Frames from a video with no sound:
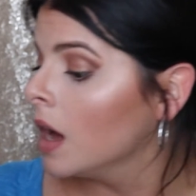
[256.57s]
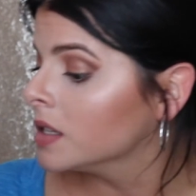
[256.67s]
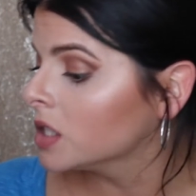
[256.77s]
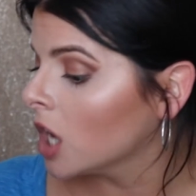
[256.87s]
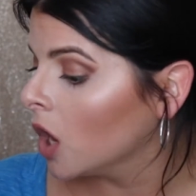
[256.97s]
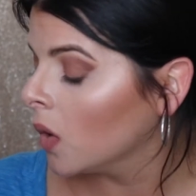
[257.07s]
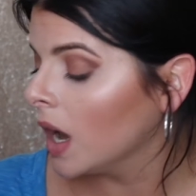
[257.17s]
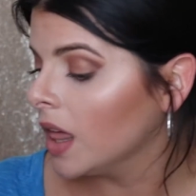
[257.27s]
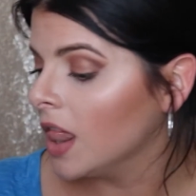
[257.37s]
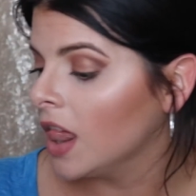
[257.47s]

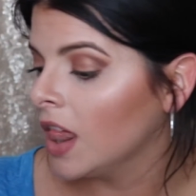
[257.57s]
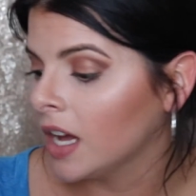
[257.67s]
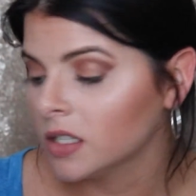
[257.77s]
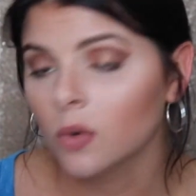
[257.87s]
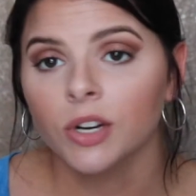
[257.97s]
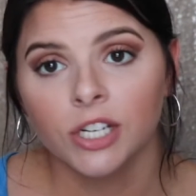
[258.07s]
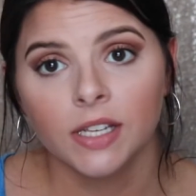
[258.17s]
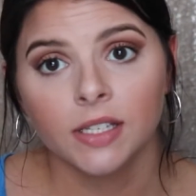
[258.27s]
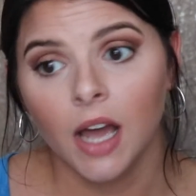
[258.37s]
So that's gorgeous.